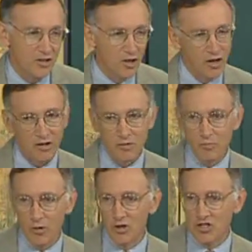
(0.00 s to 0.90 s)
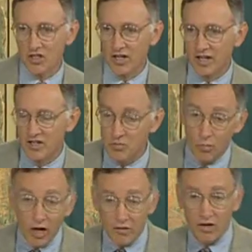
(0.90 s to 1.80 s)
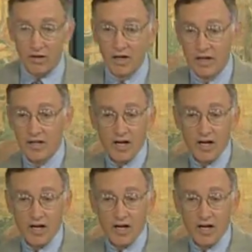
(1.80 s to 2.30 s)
young person. And his mother,